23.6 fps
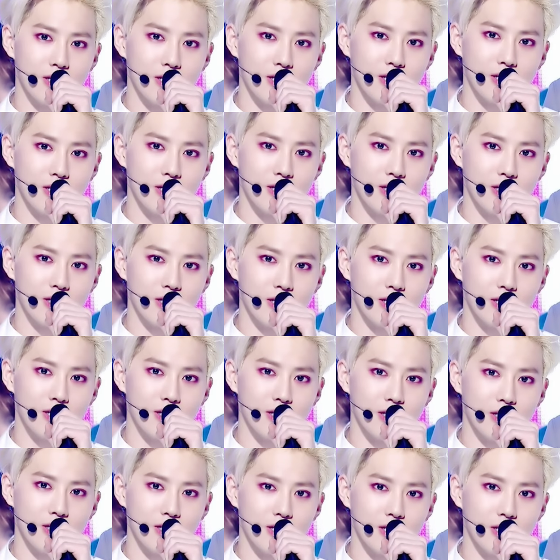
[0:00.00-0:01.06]

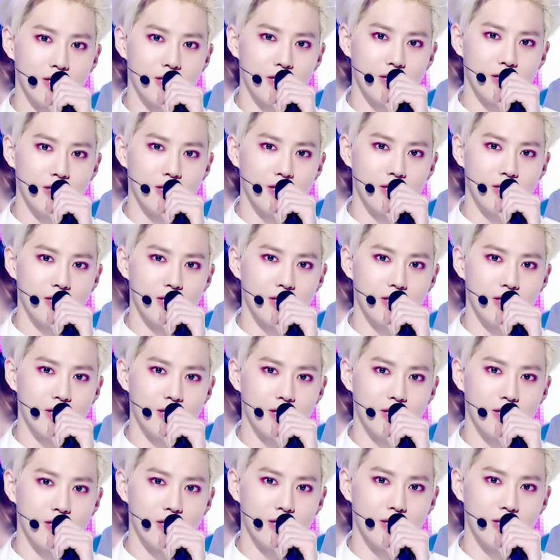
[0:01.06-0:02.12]

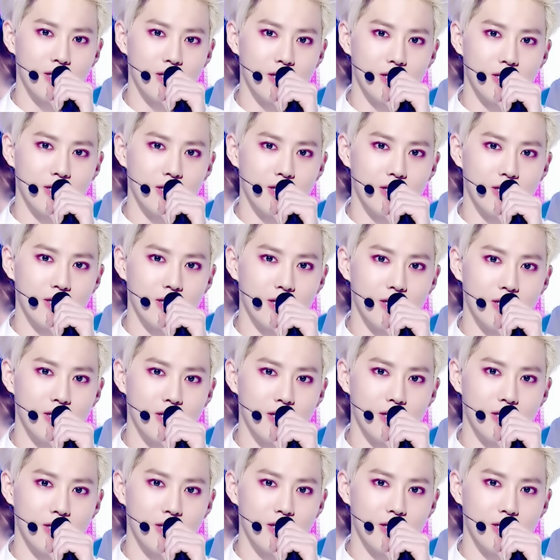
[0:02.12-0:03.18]

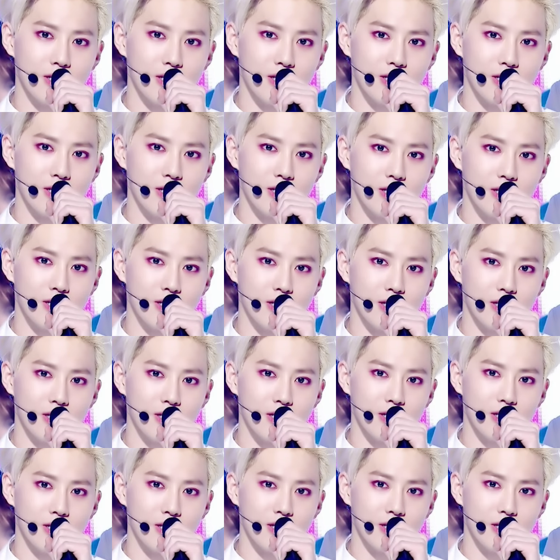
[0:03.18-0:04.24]
(silent)